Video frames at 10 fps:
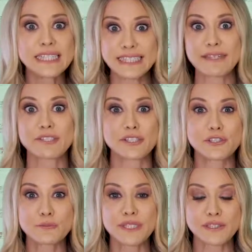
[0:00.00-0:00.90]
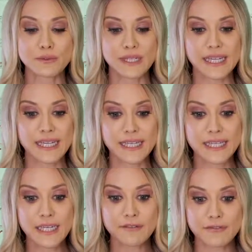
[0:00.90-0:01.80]
David is 2 months away
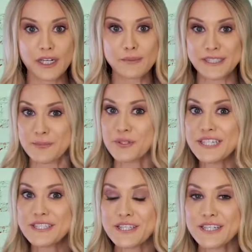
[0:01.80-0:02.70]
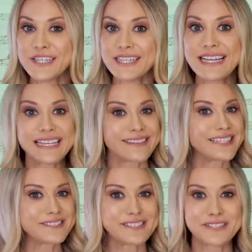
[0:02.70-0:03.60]
from his priesthood.
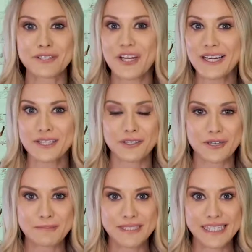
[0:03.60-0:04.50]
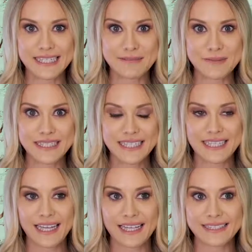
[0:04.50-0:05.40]
Leland's still trying to corrupt him.
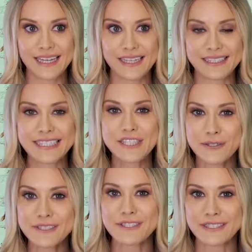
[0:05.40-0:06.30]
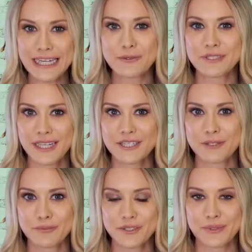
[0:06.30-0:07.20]
And he knows there's sexual
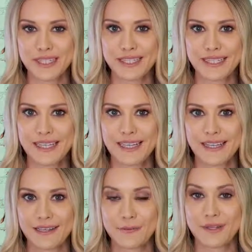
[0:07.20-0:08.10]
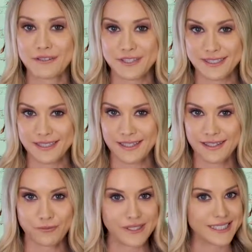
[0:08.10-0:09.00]
tension between him and
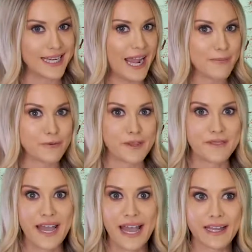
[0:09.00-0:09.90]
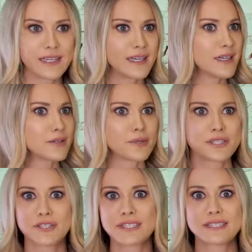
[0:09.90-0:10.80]
Kristen. What's going to happen with that?
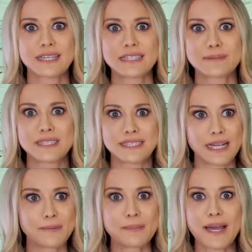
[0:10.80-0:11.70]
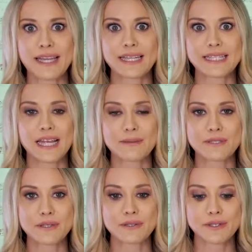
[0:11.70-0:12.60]
Where's Kristen's husband? Is he coming back anytime
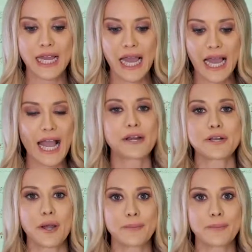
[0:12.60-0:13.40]
soon? I don't know.